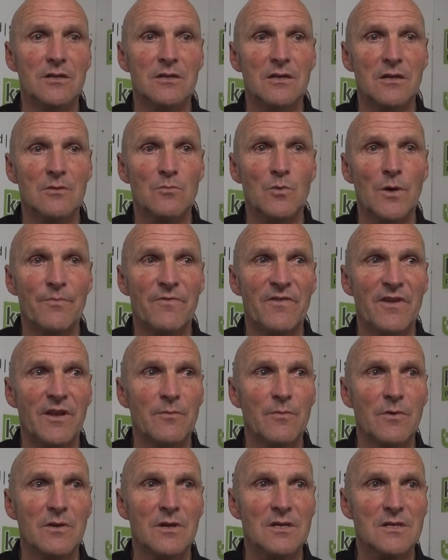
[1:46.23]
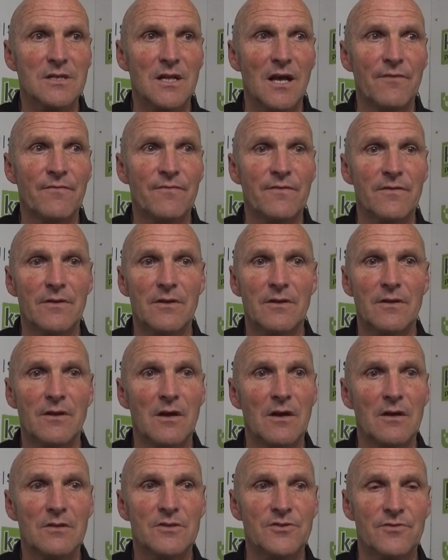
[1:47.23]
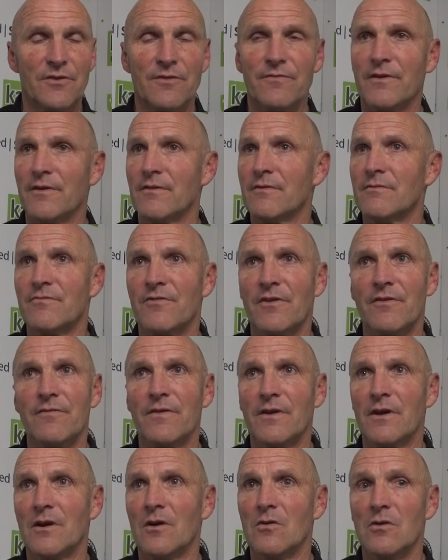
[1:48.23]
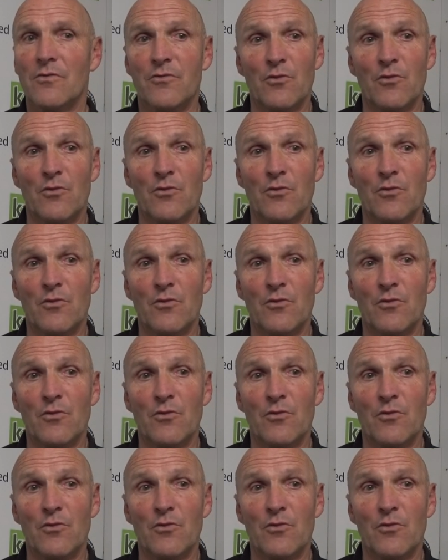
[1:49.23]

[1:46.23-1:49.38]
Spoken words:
and whipped it in with his left, and terrific goal.